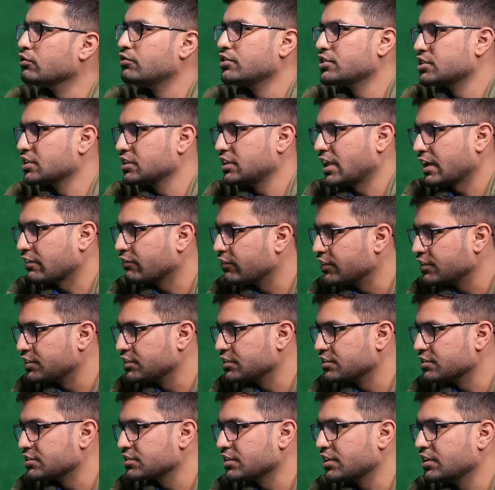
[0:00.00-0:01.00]
official
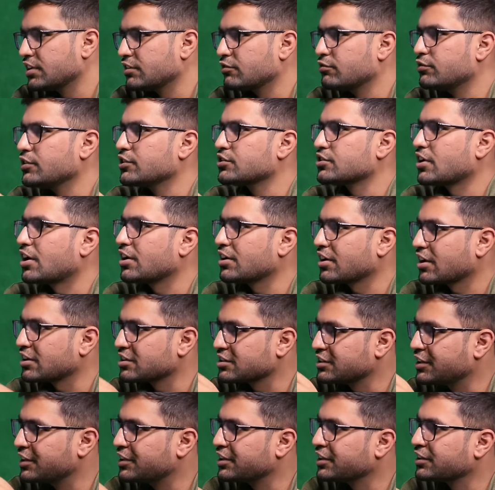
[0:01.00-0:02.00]
languages, and if we start
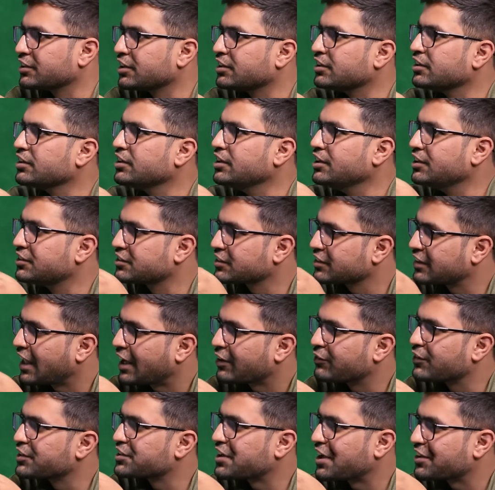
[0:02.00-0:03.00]
translating, then each
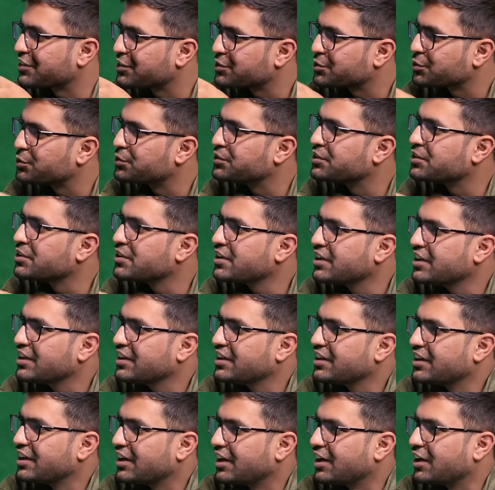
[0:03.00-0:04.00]
language has its own
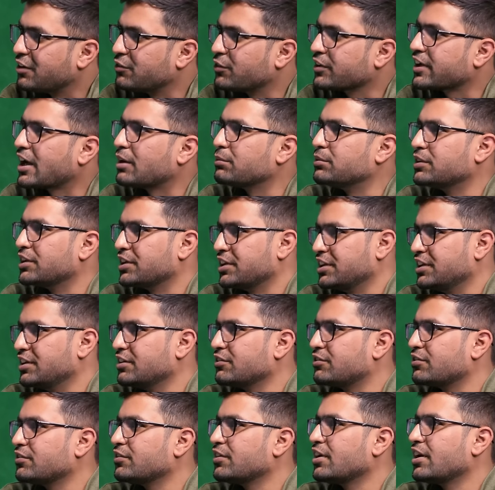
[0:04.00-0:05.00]

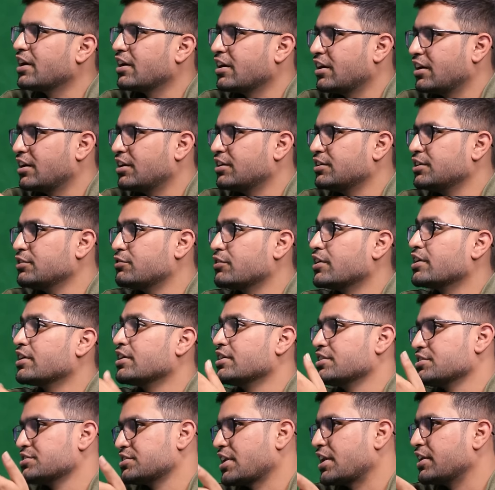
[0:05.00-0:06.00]
vocabulary, different
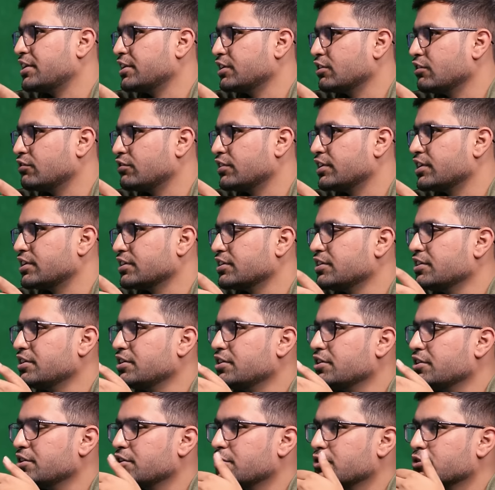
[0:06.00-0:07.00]
understanding of it.
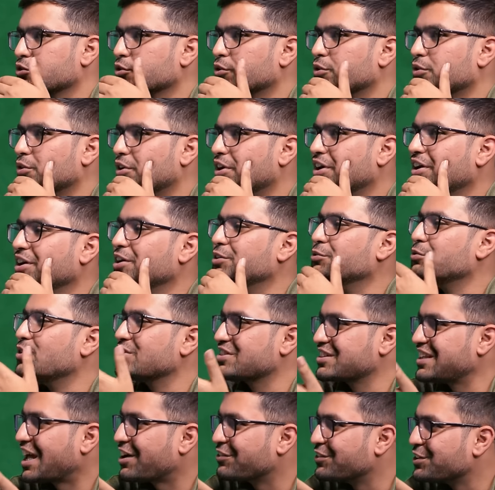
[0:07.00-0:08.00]
So in
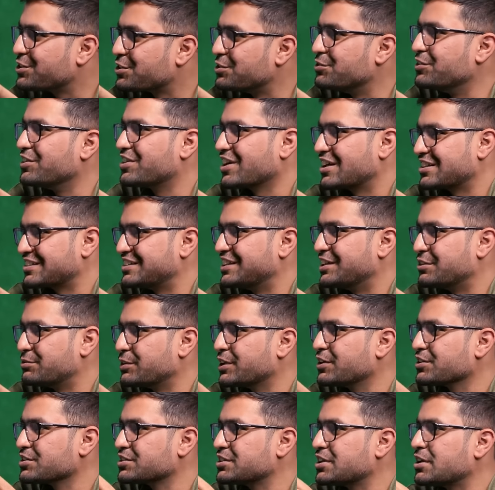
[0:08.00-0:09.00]
which language should we translate?
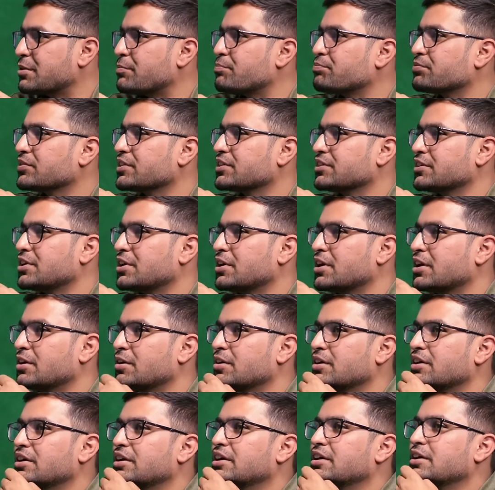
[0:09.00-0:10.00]
Because the
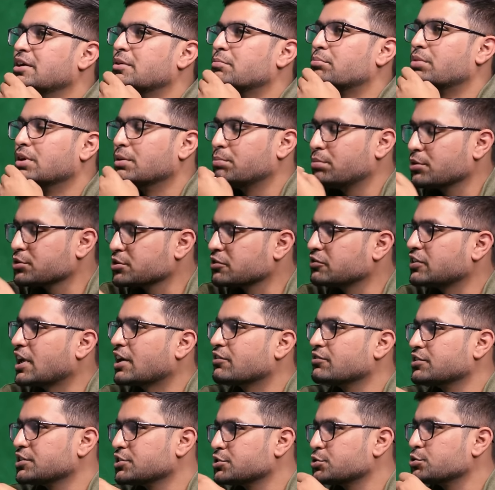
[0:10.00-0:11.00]
purpose of
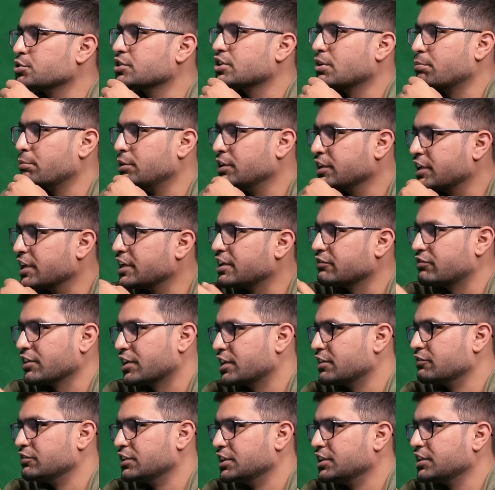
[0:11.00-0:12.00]
language is to communicate
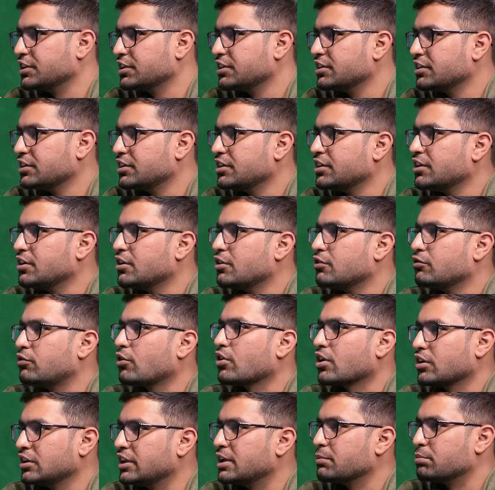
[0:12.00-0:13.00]
effectively
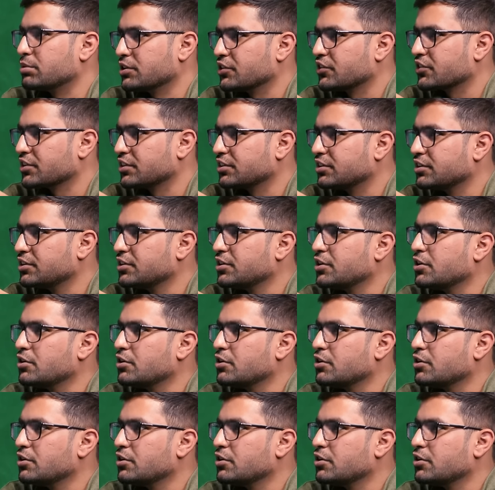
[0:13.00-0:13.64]
for a layperson.